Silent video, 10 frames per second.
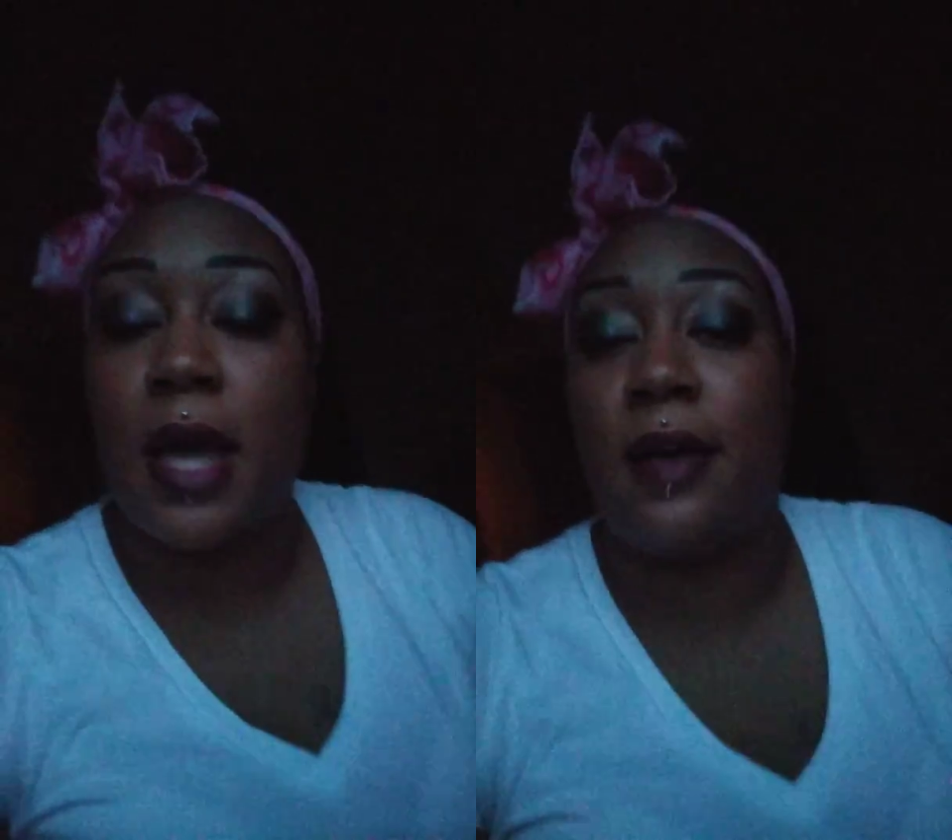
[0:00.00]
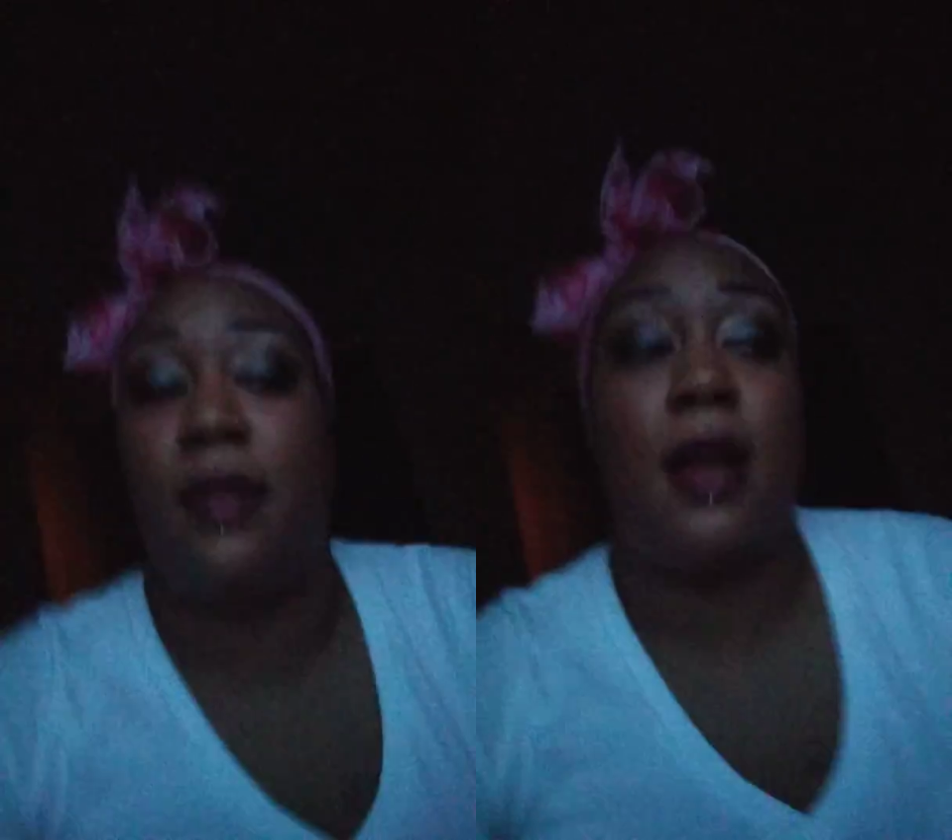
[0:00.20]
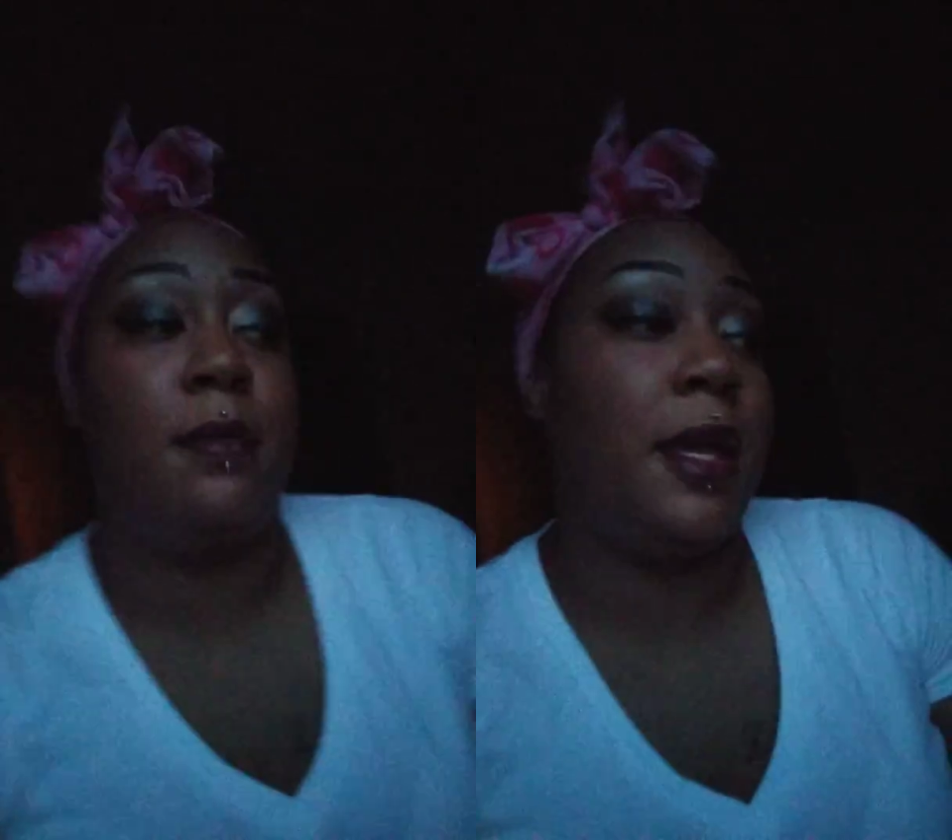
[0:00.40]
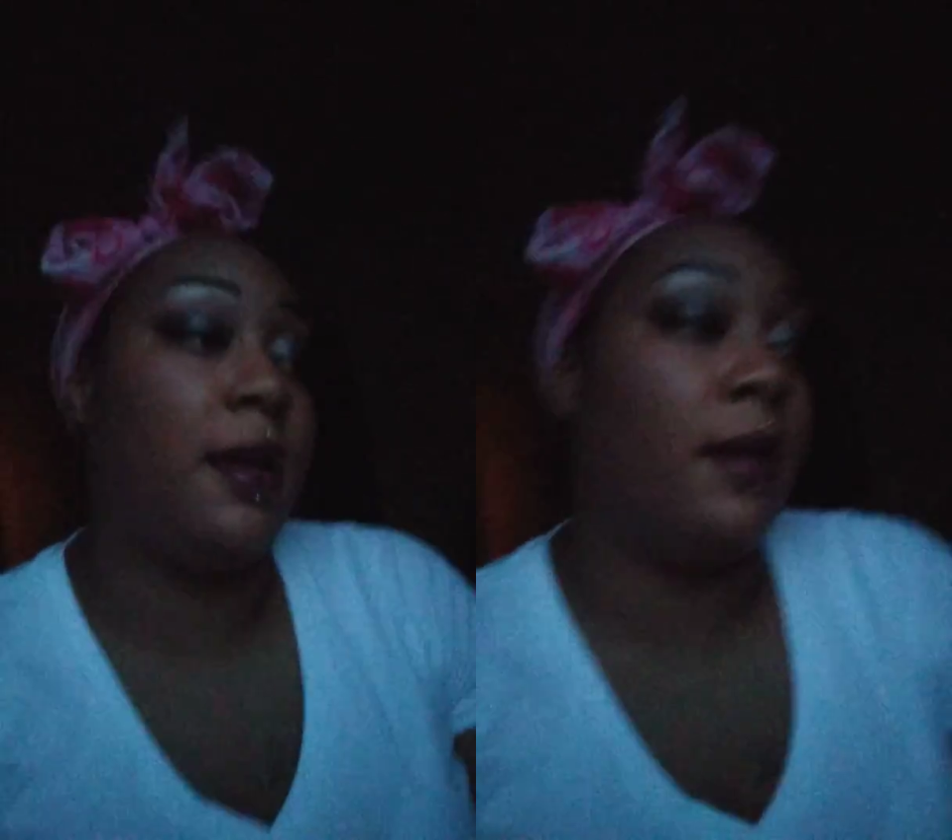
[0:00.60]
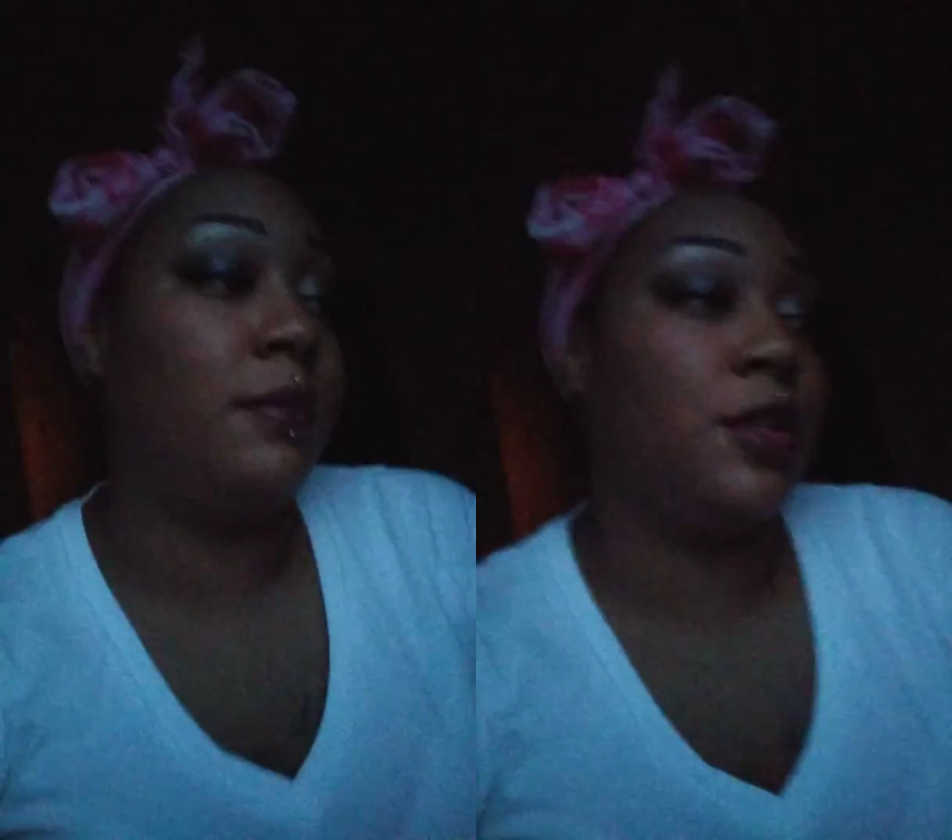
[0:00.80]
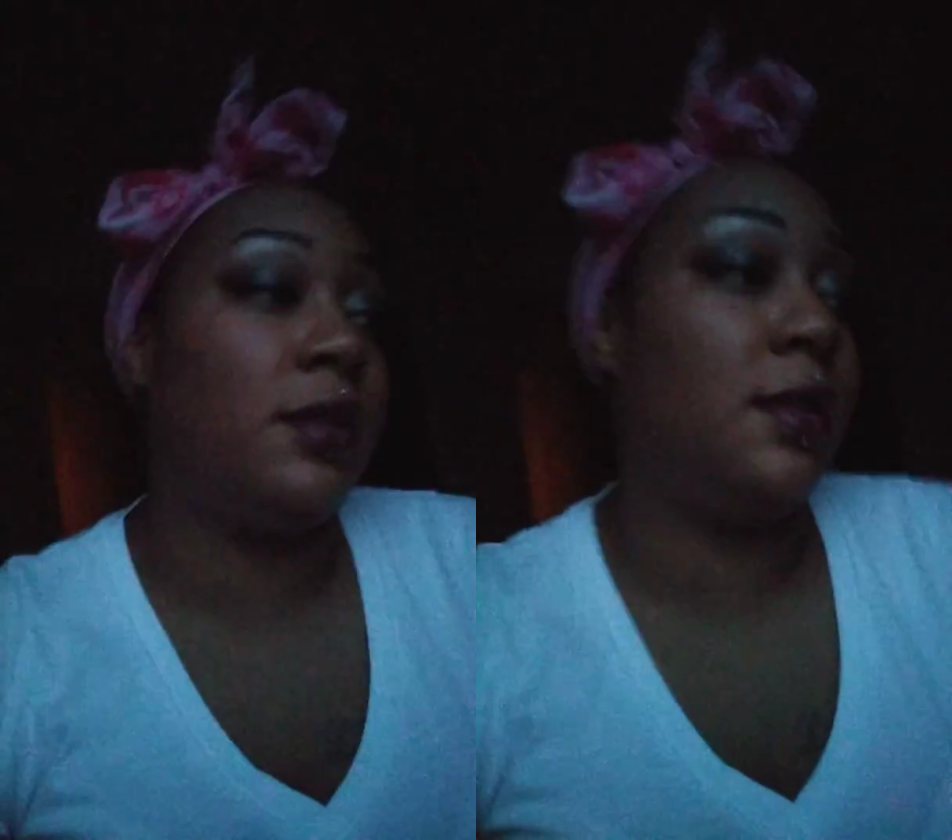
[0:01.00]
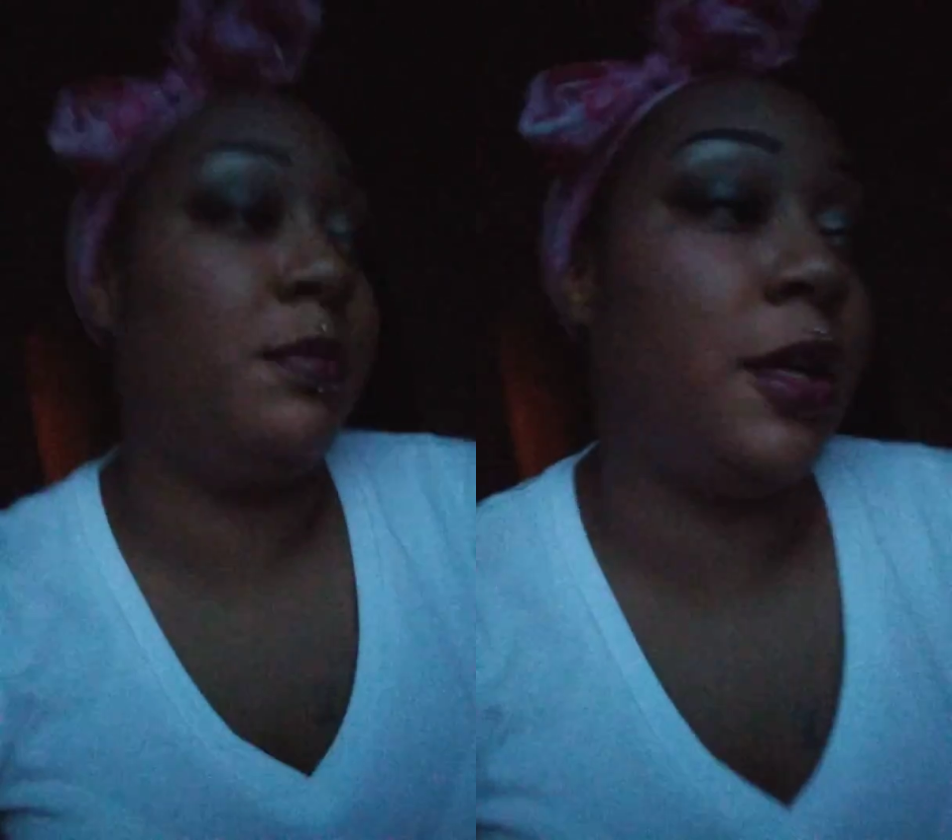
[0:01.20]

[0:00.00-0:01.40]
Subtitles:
I have a lot of makeup, just